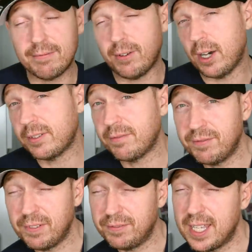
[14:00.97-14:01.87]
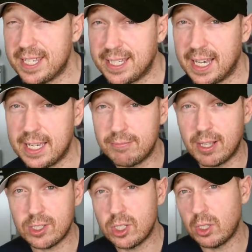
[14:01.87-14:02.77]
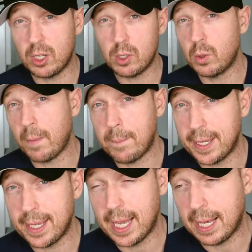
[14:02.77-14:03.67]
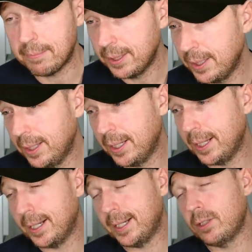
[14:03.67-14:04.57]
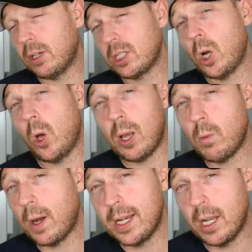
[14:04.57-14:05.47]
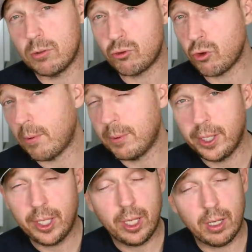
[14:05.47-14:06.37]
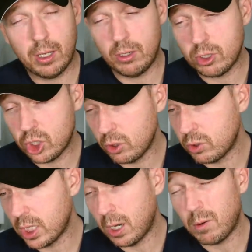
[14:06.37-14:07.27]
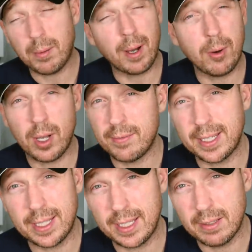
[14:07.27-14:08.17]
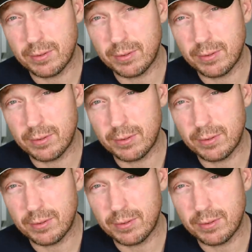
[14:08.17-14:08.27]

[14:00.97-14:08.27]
five to fifteen K runs. You know, you want to pick it up. Uh, a nice lightweight, low-drop uh, shoe to go on, but I might even get the